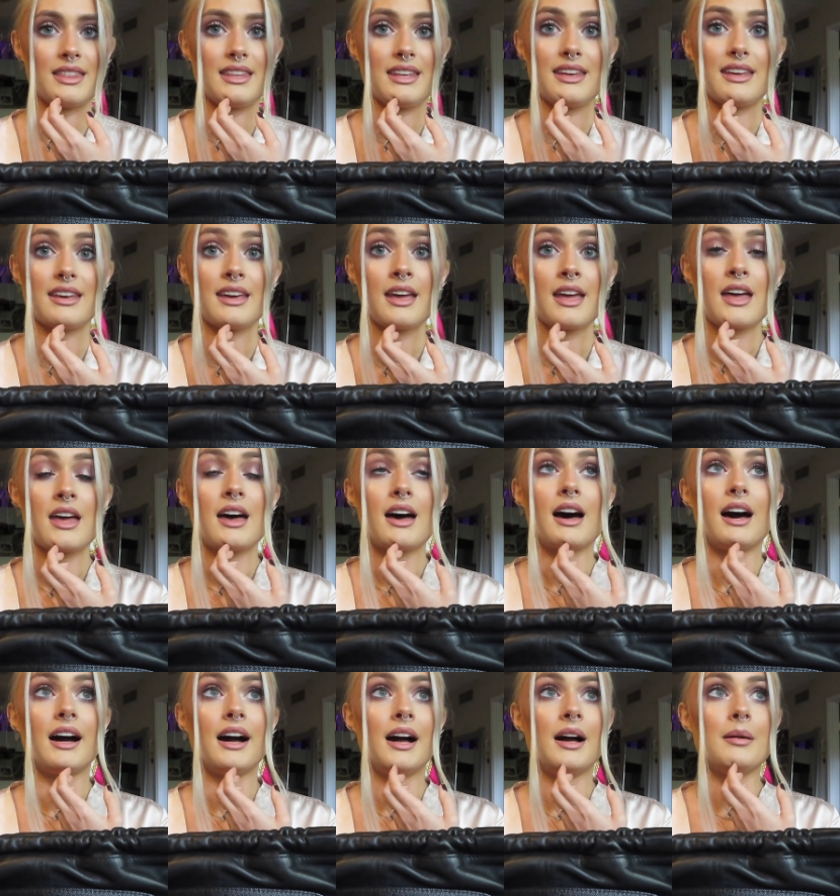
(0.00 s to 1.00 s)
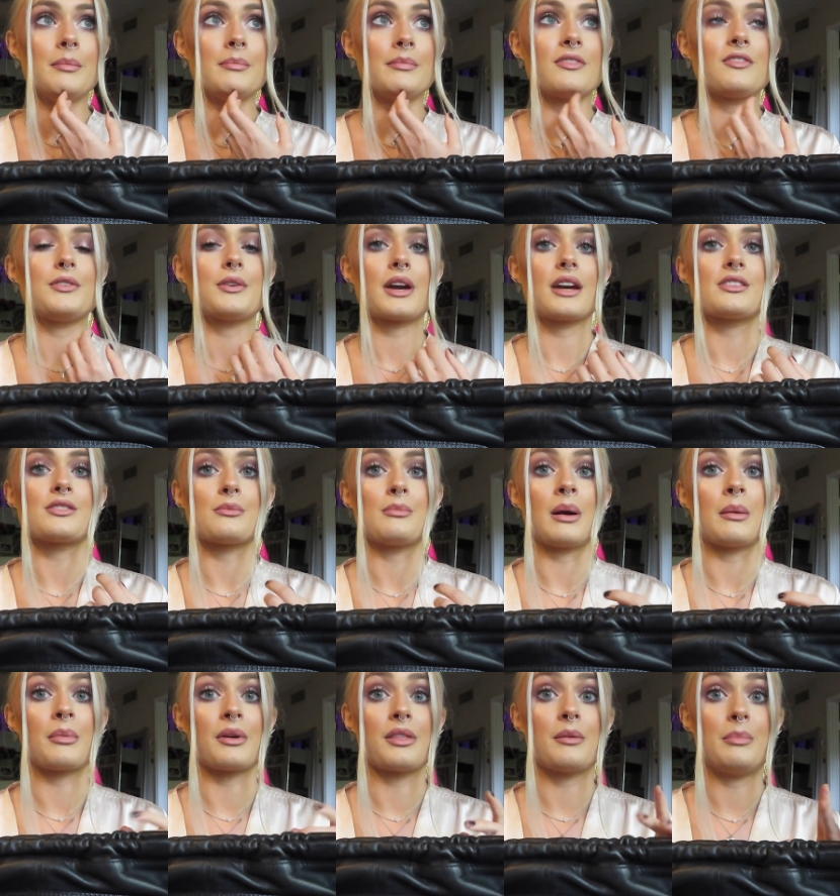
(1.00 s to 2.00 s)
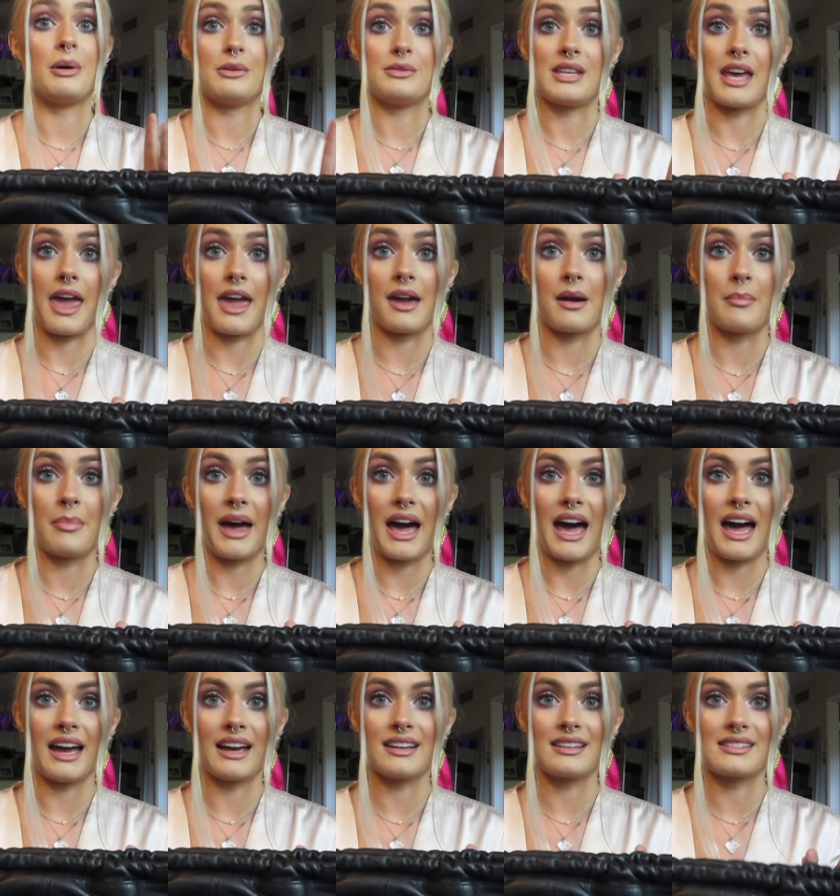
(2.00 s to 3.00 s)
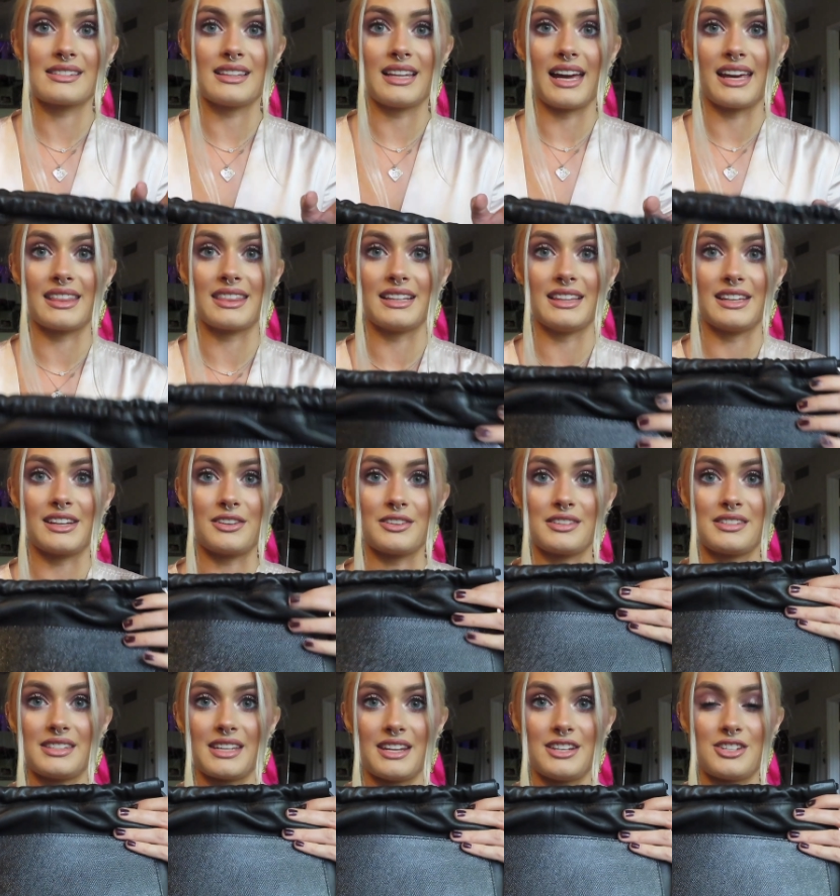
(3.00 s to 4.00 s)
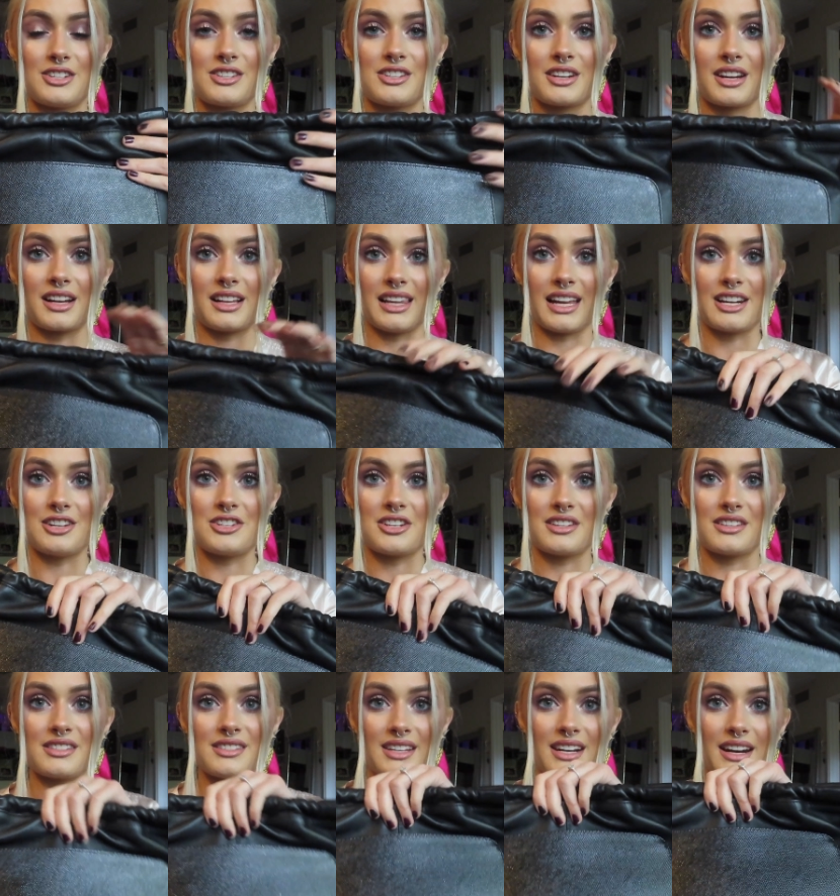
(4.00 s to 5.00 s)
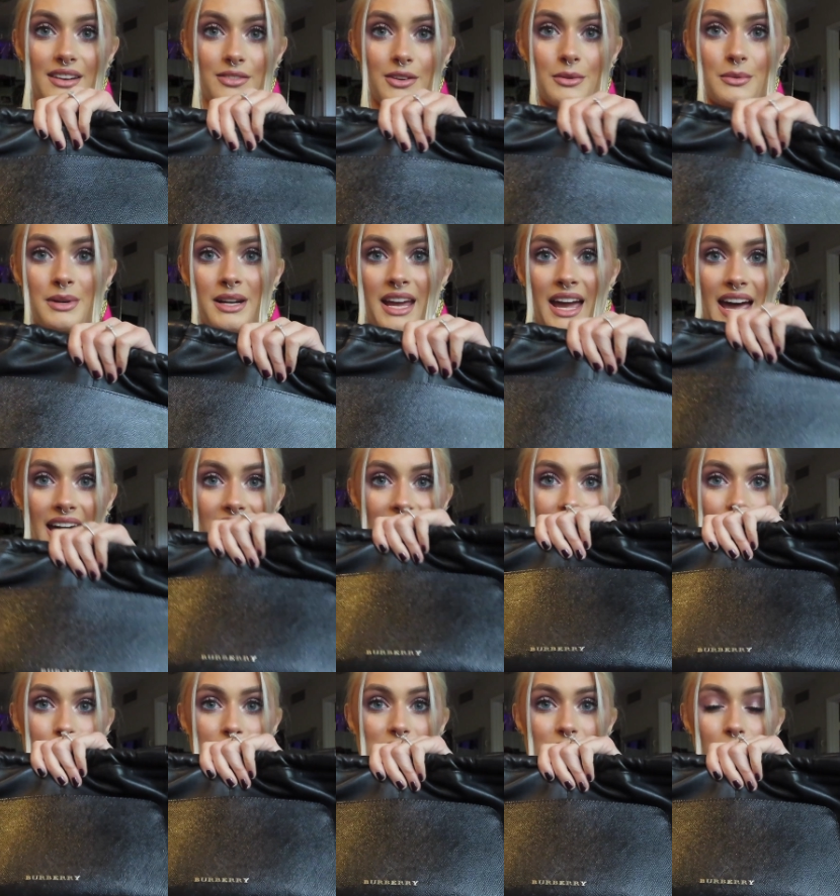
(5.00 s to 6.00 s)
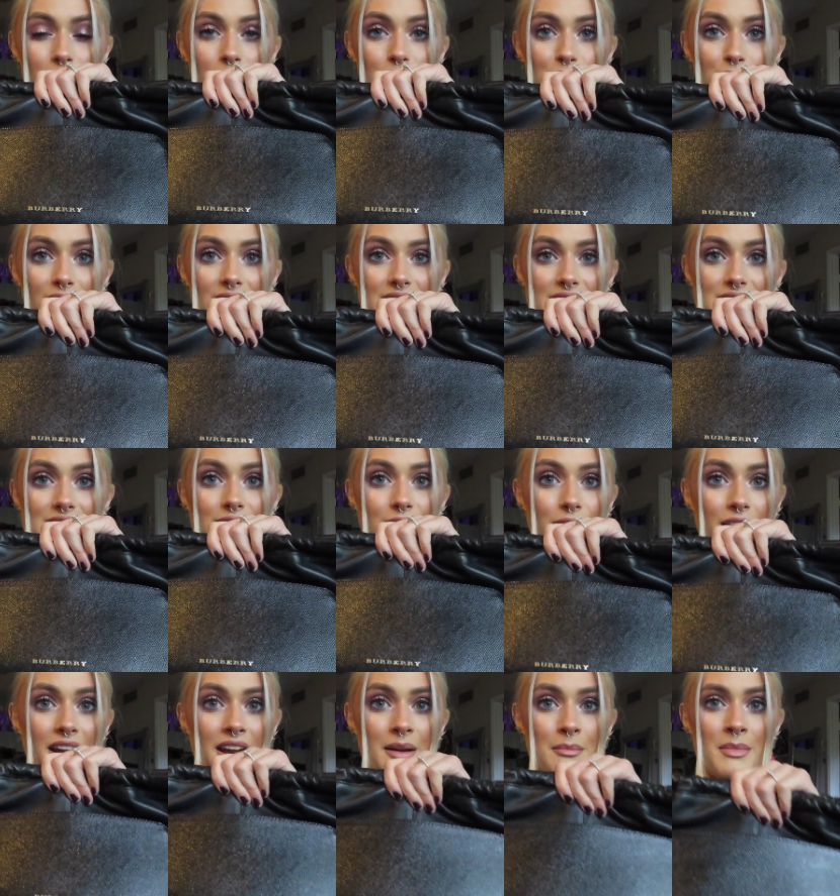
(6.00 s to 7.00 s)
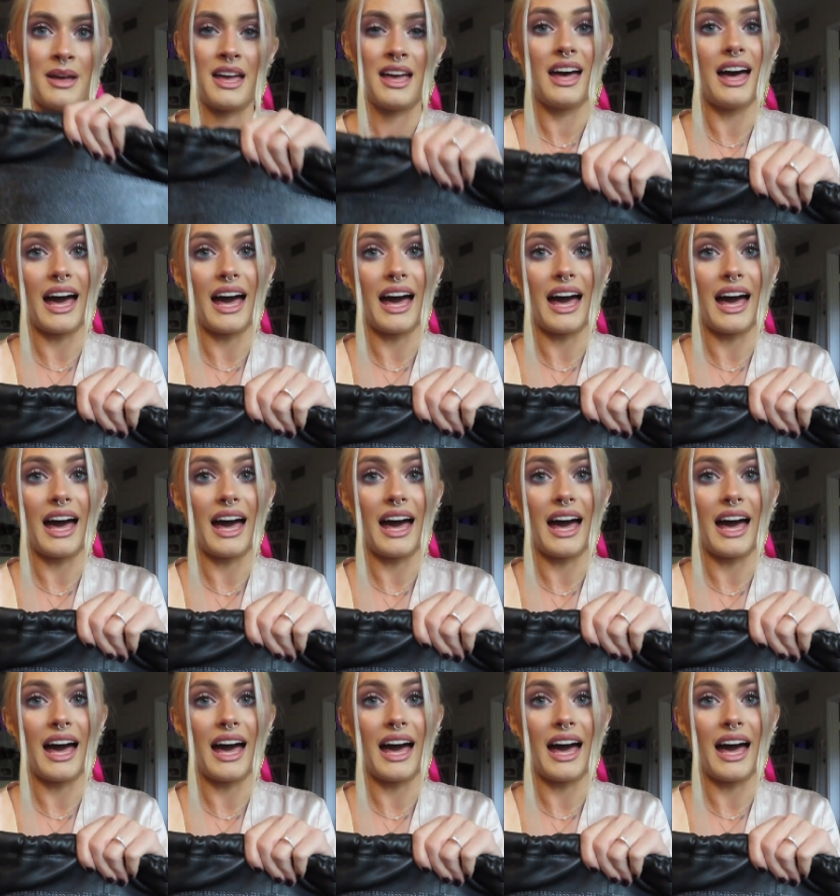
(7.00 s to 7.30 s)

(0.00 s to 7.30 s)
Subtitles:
the if you guys remember the Bottega bags, like the little cinch clutches that everyone had that was all over Instagram.